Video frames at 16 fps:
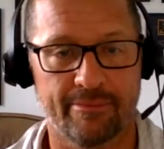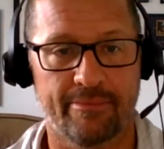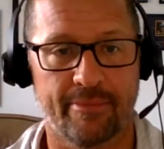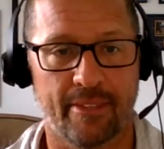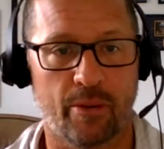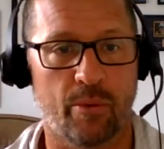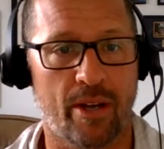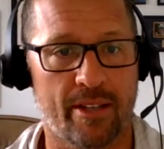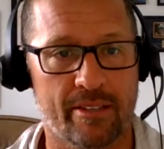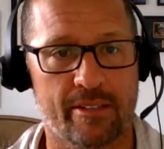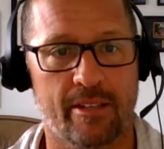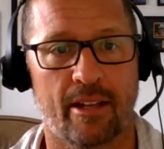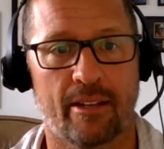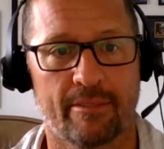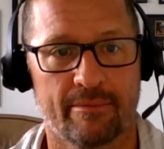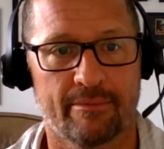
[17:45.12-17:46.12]
Now, why is
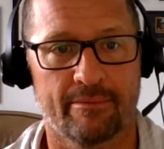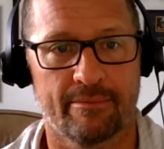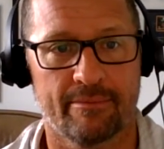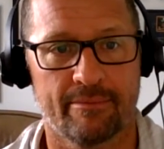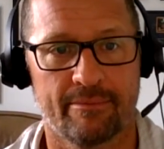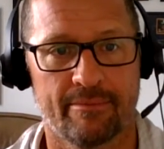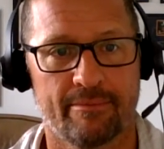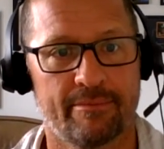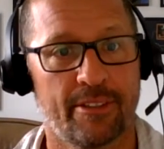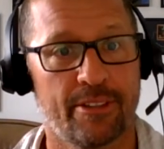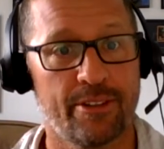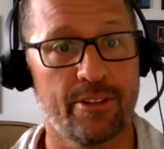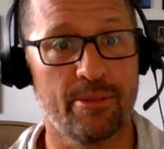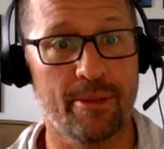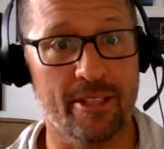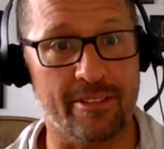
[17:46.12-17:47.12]
that? They're
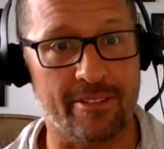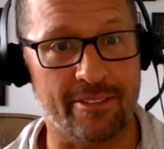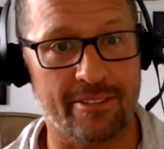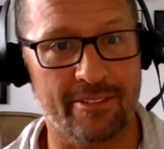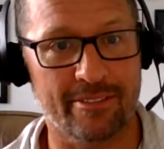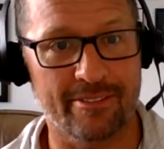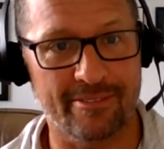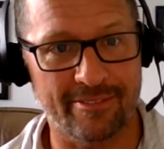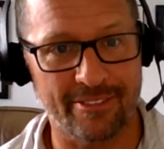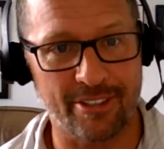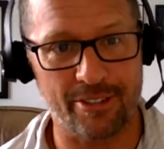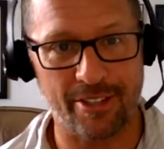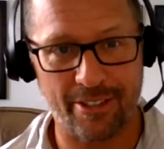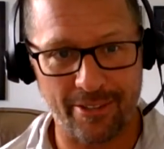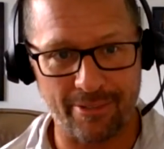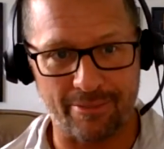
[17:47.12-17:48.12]
humans, just
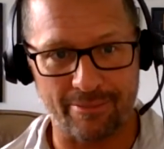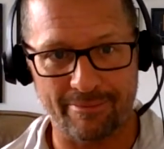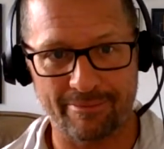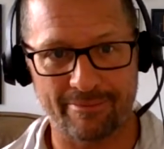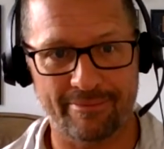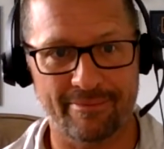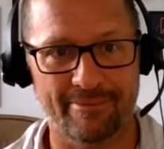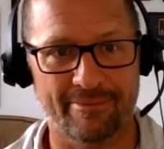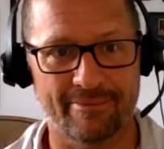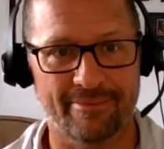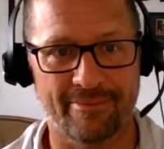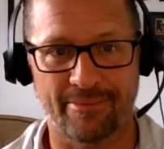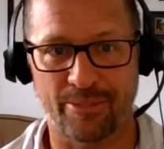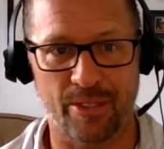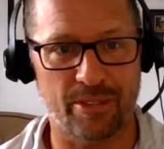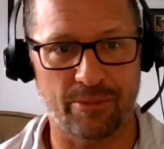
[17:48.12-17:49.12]
like you.
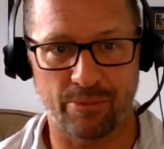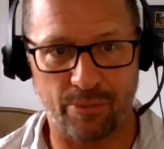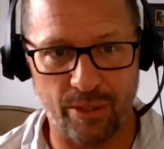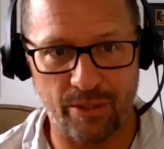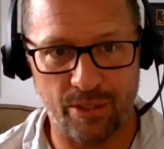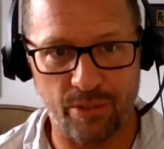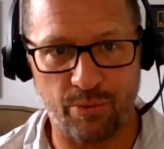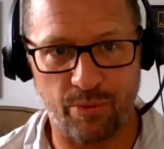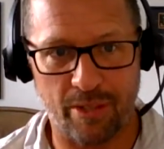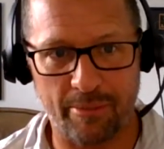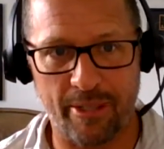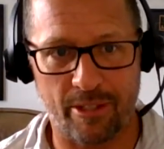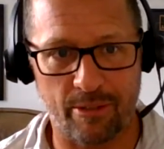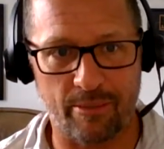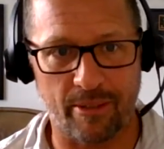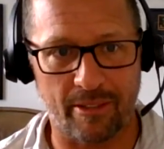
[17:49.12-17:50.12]
We just want to be
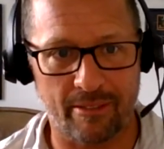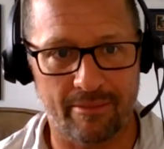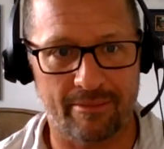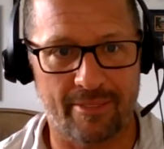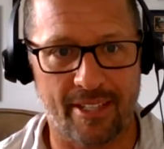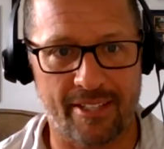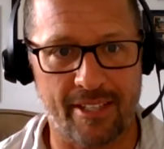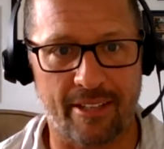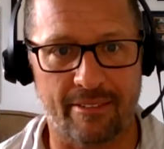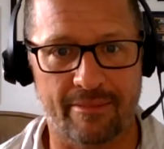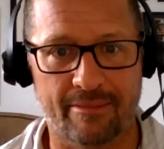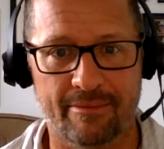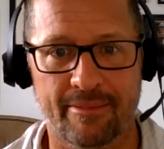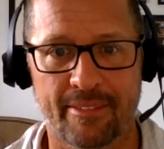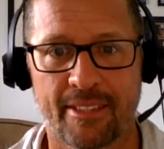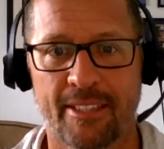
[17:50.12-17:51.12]
human. That's it.
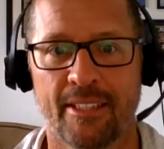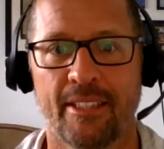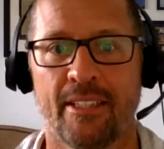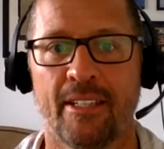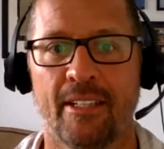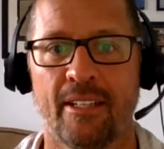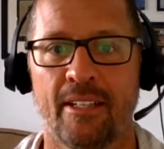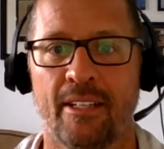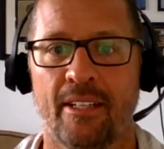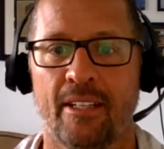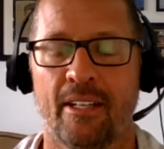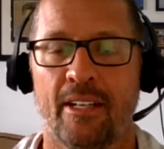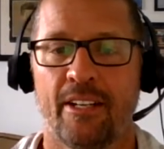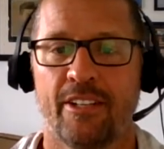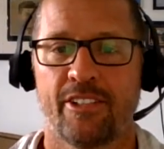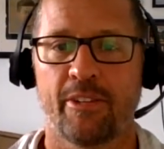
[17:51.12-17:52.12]

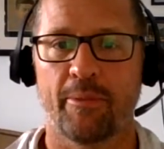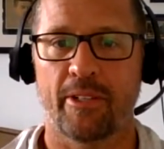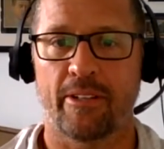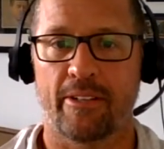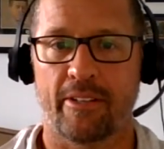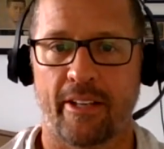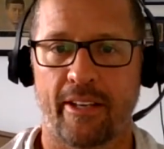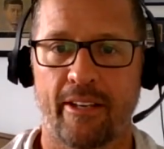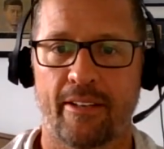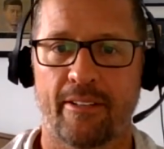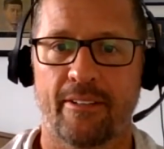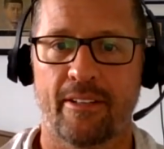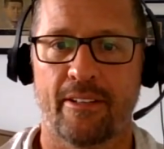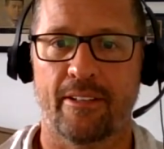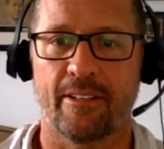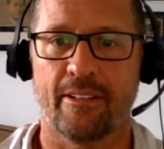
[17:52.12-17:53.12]
Similarly,
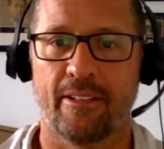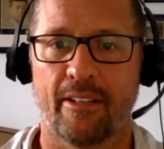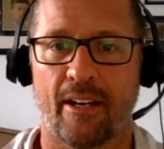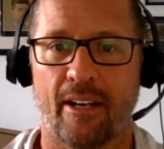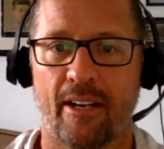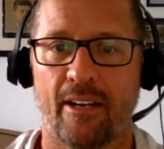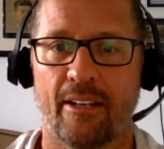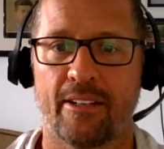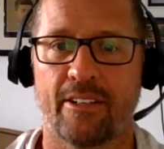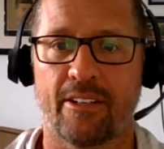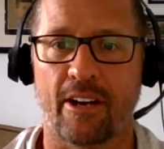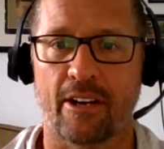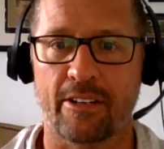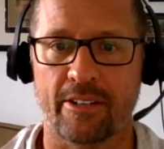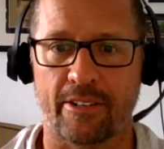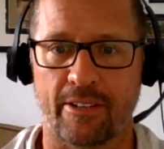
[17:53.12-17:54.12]

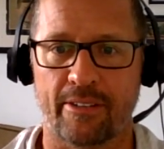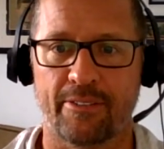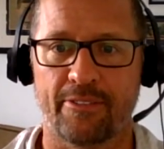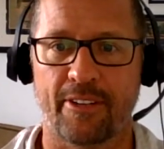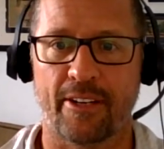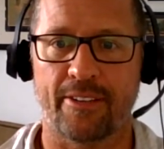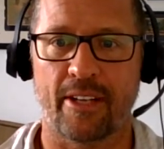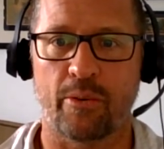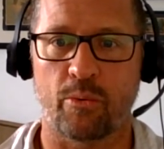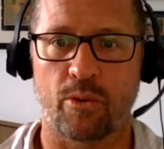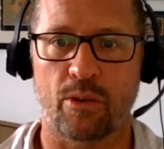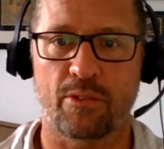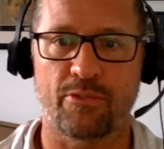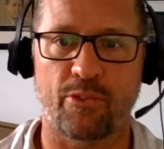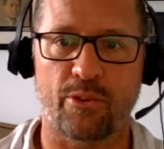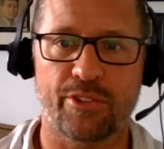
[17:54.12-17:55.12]
Gartner found that
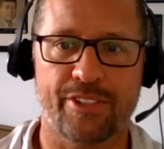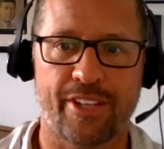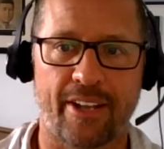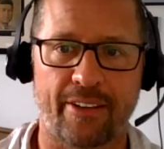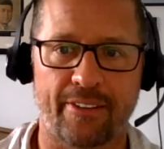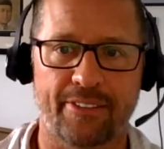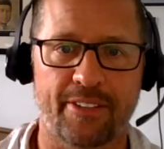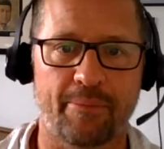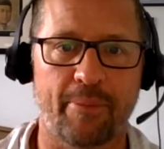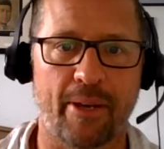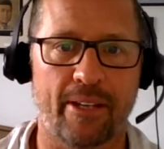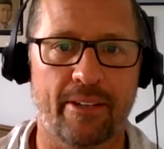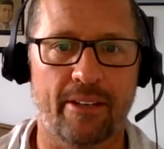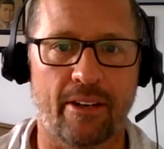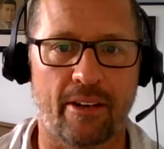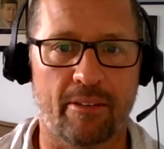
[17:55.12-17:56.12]
workforce health
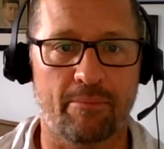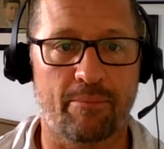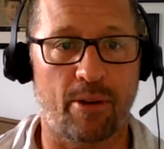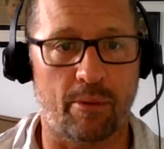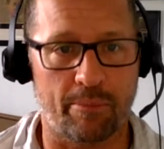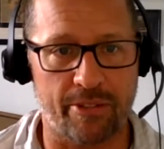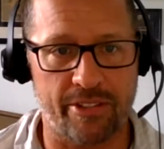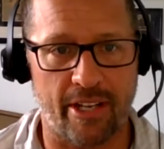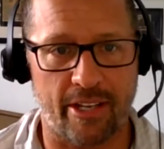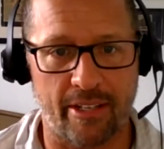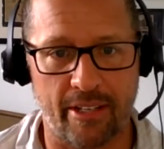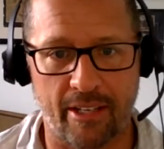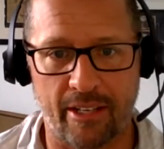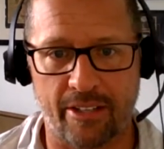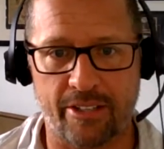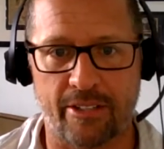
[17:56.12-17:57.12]
depended on purpose and
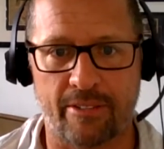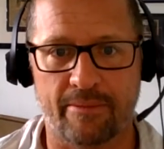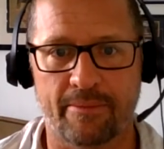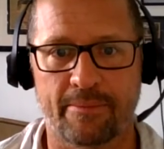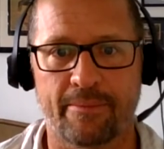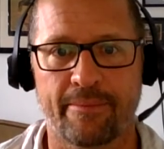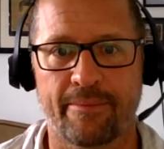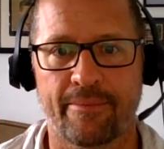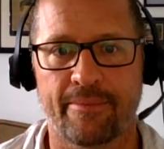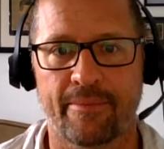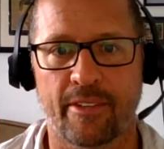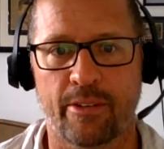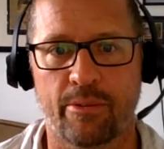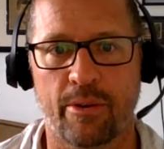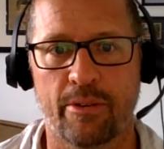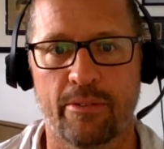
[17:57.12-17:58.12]
connection.
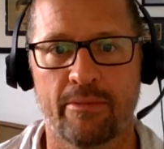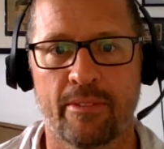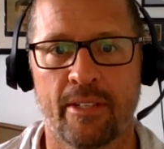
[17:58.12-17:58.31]
Quote,